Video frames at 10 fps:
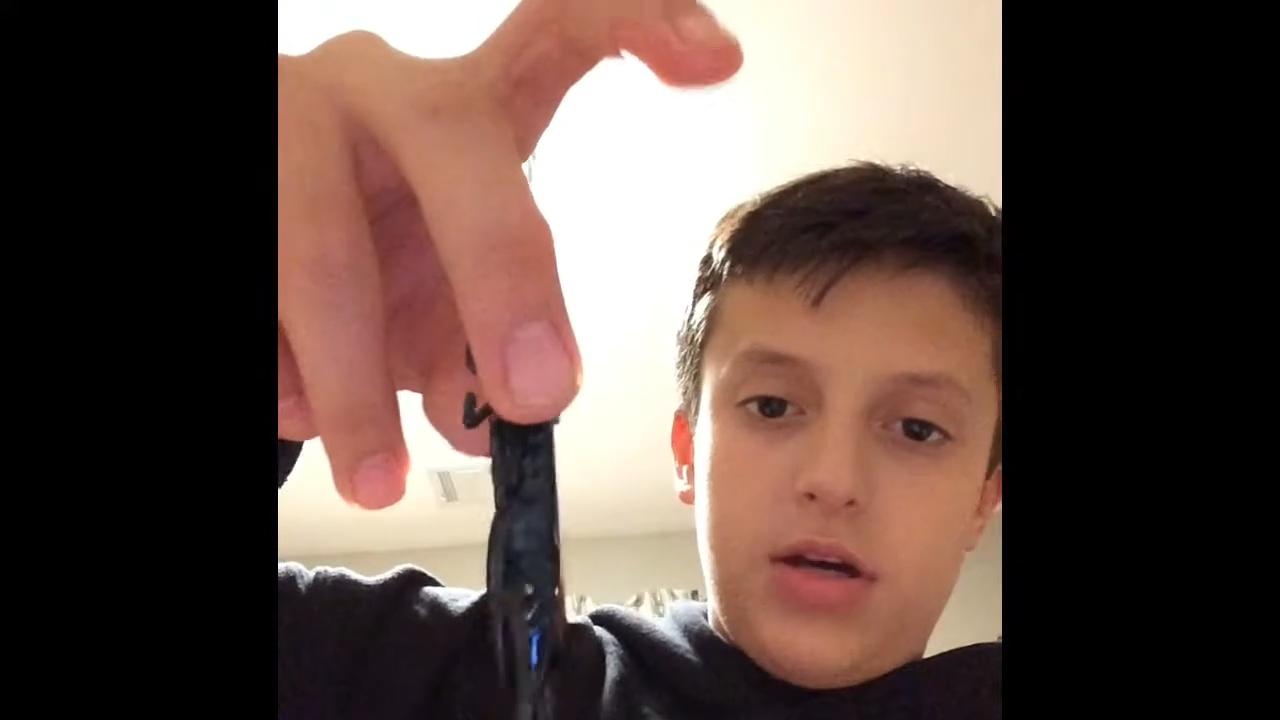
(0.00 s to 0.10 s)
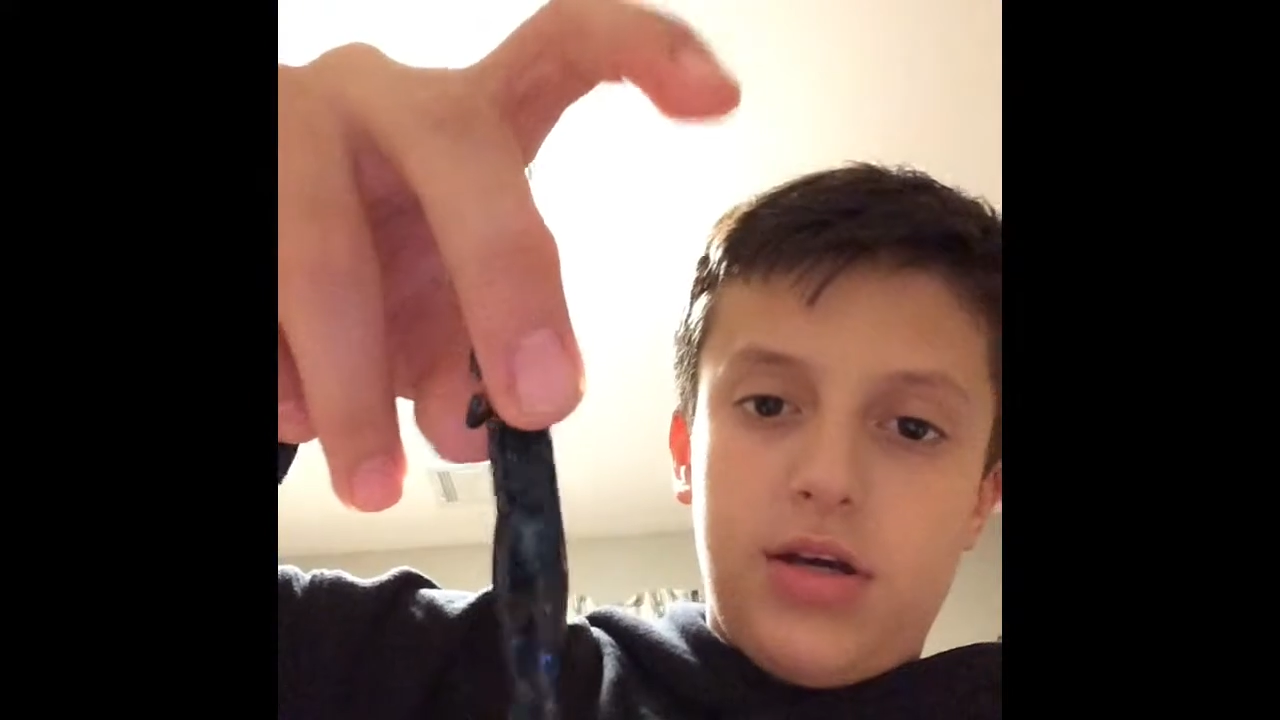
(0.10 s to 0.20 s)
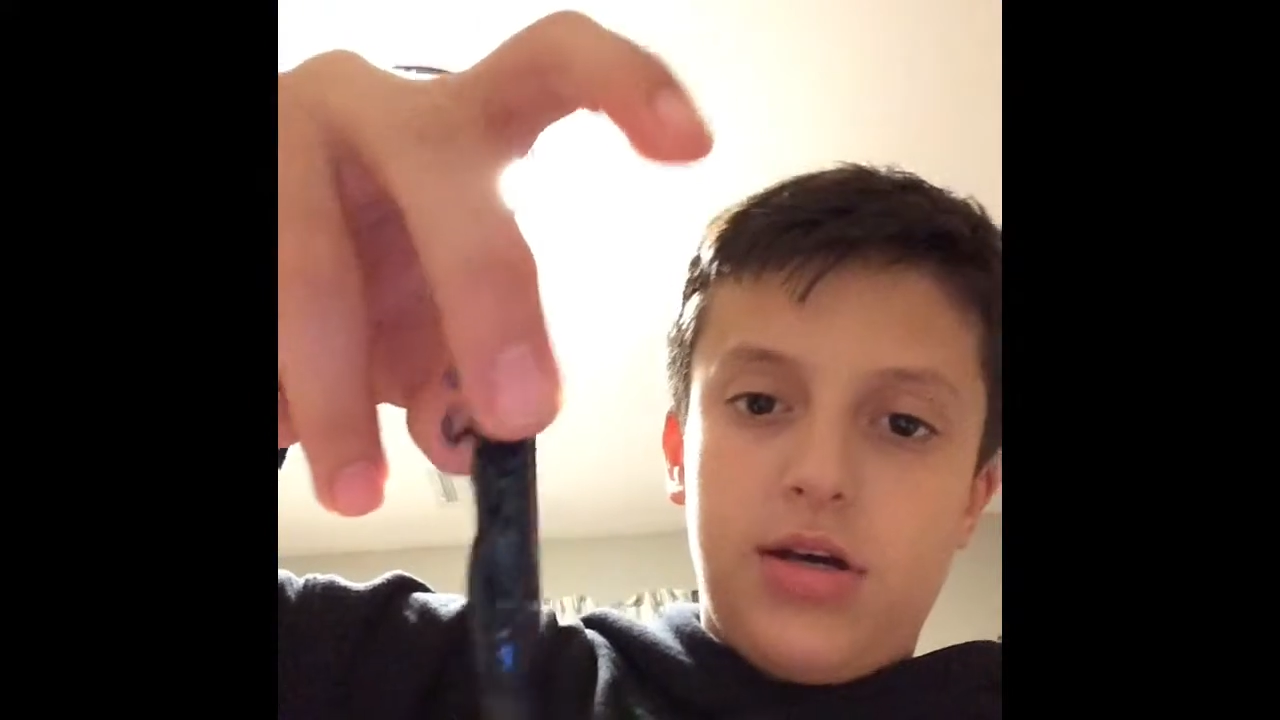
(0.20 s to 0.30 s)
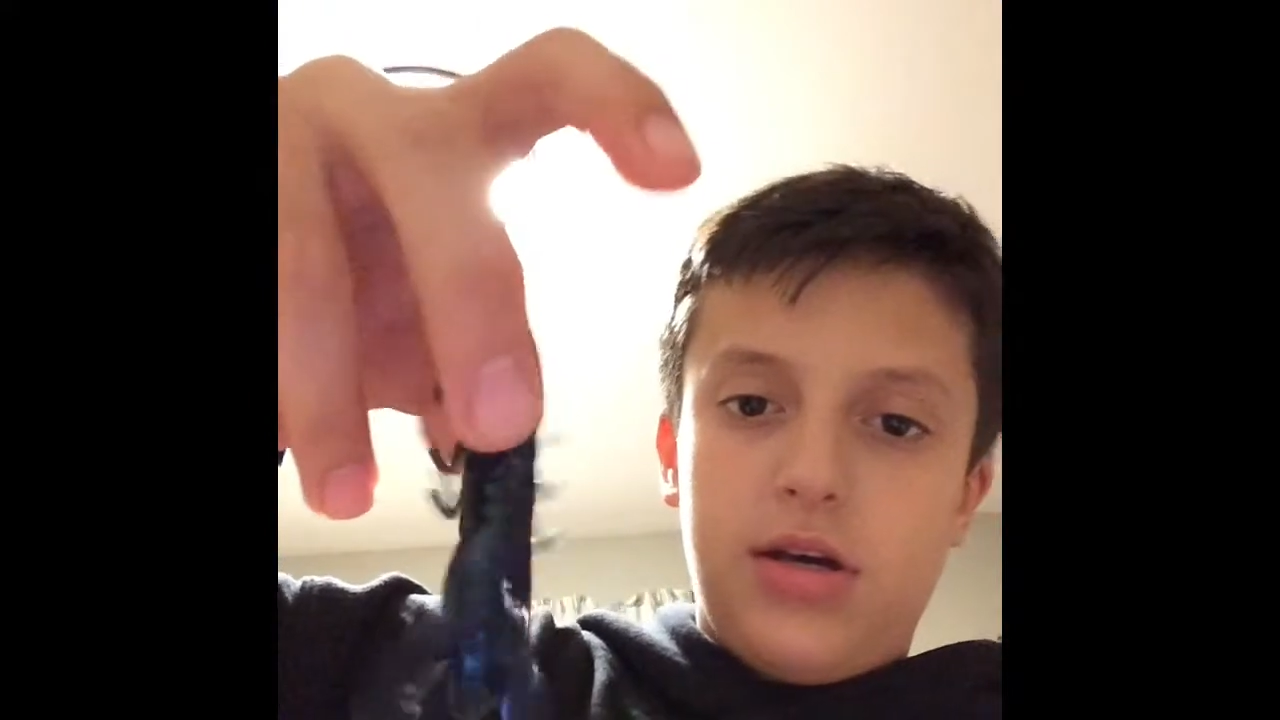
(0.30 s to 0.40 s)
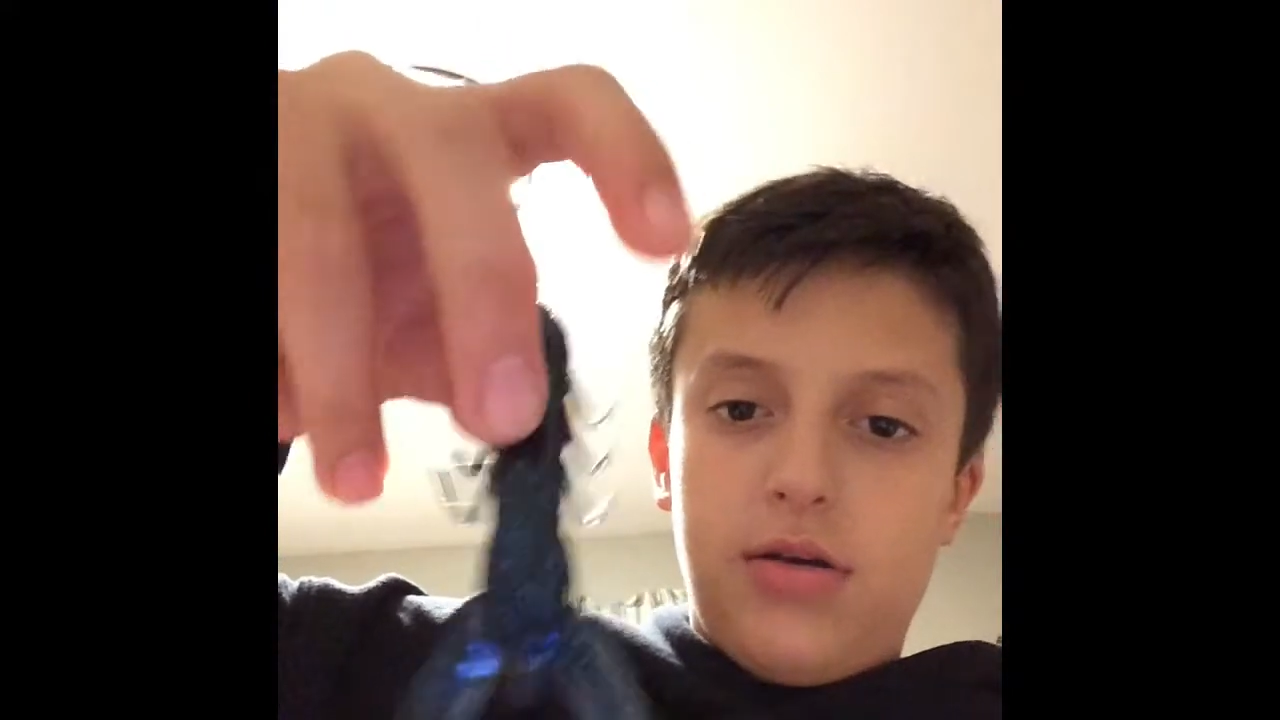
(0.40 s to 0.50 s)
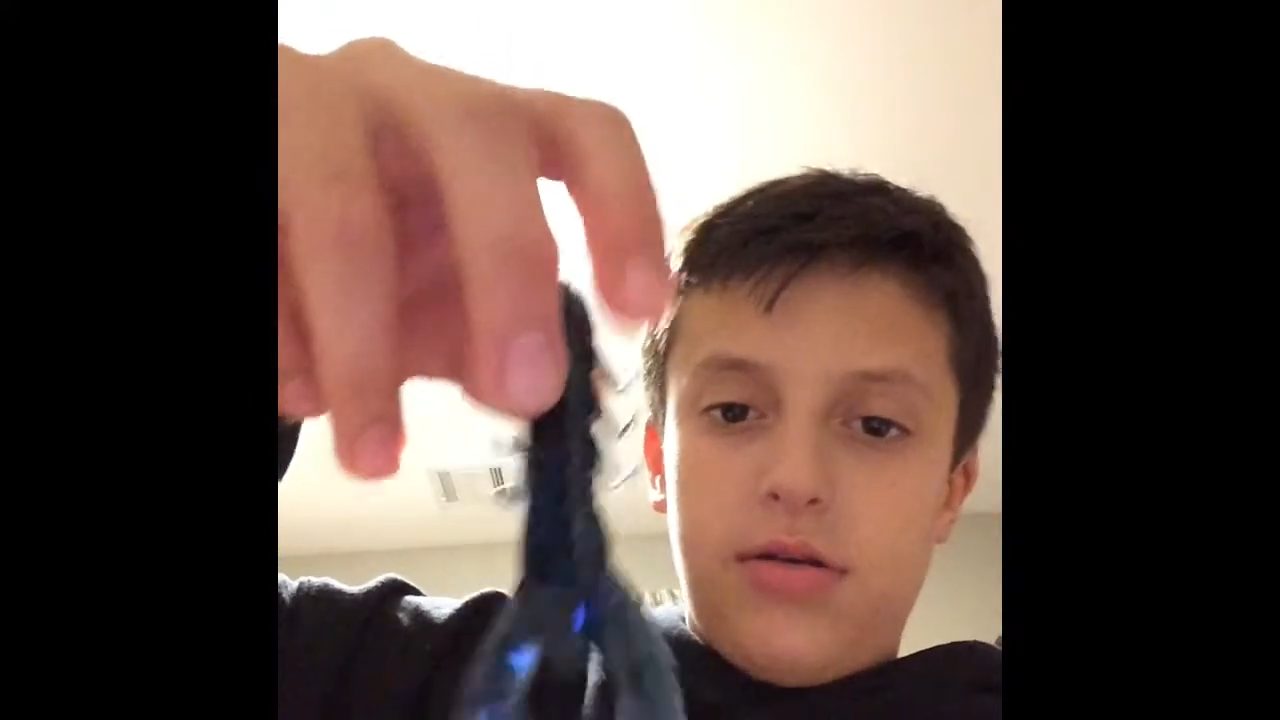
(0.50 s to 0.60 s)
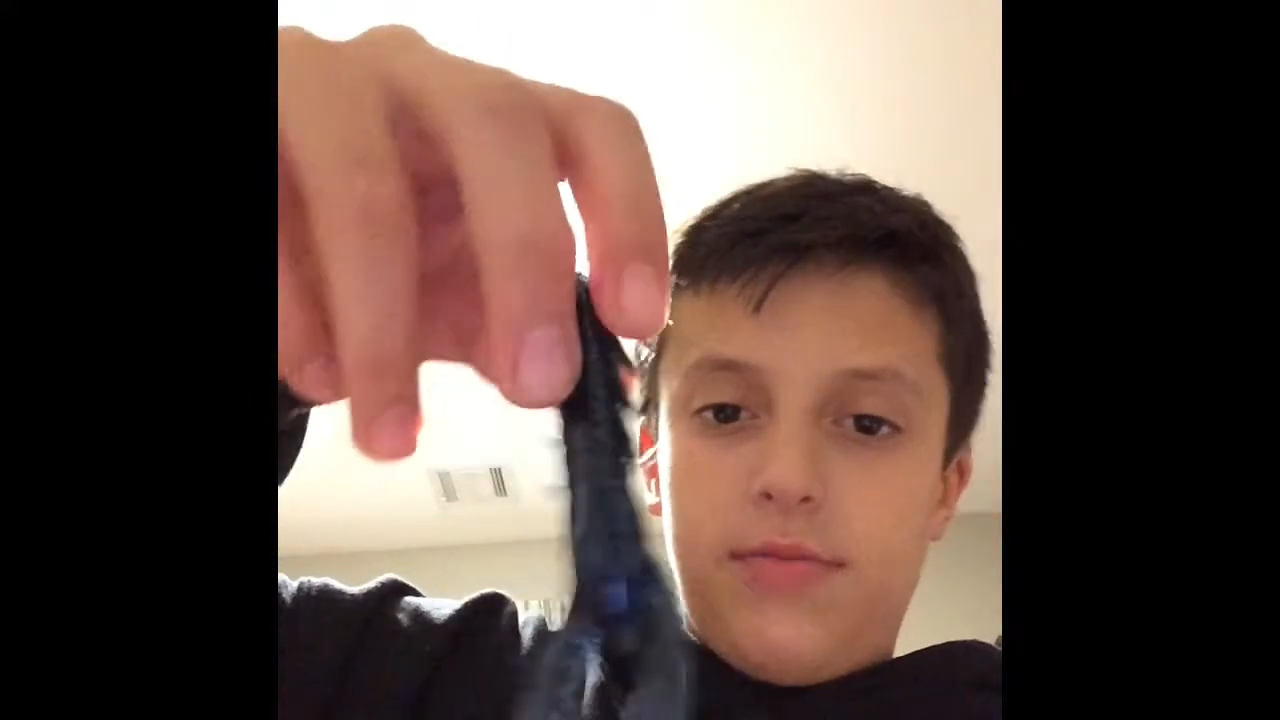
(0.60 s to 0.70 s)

my